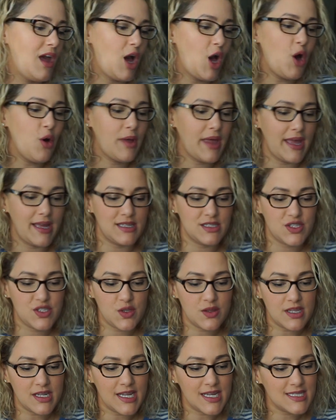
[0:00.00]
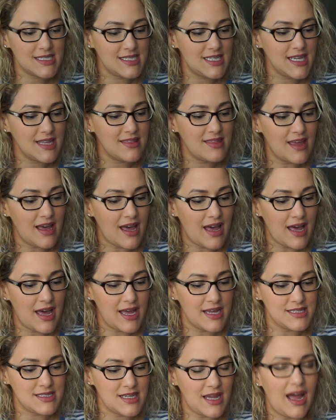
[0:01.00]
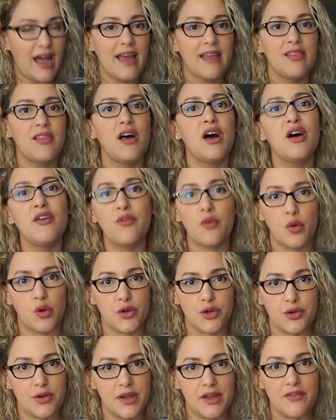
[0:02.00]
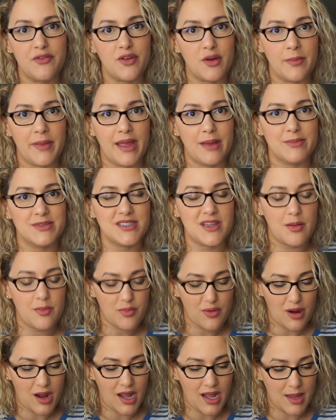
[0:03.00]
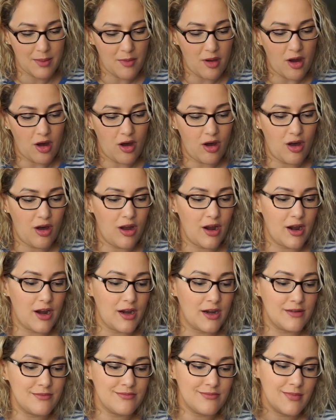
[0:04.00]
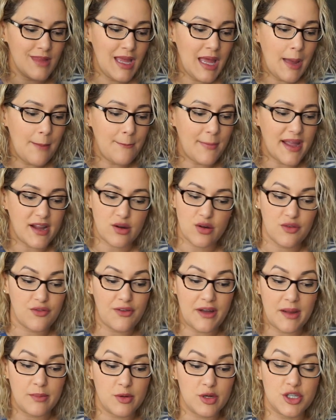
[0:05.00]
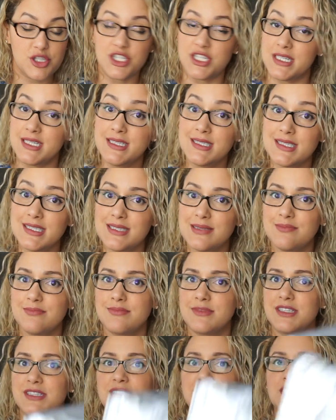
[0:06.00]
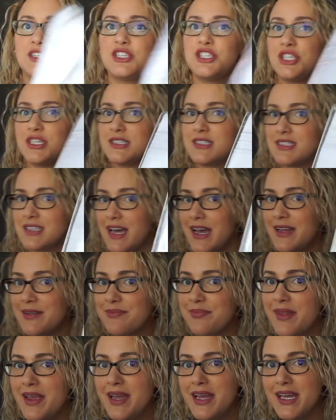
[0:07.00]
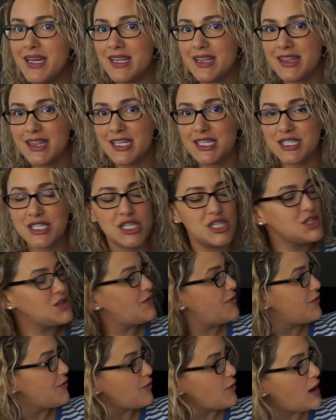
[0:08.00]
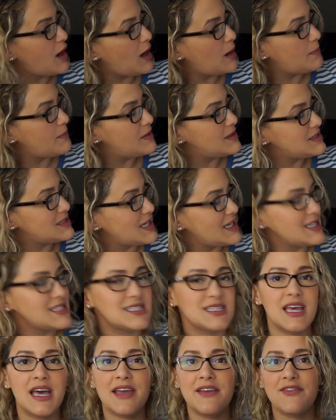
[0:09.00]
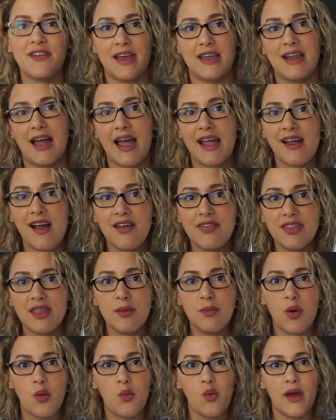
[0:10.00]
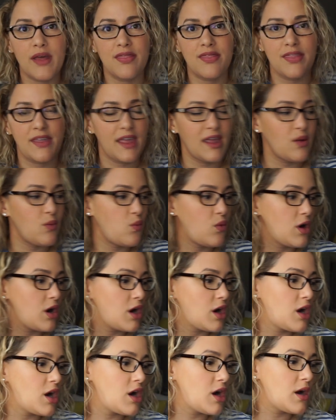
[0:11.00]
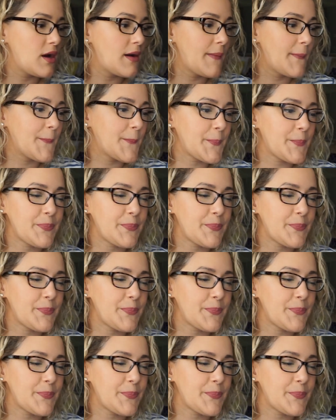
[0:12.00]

Okay, so the next thing that I love ordering from Amazon Prime are microfiber sheets. This is a sheet set. This is from Tastelife, and I got them when they were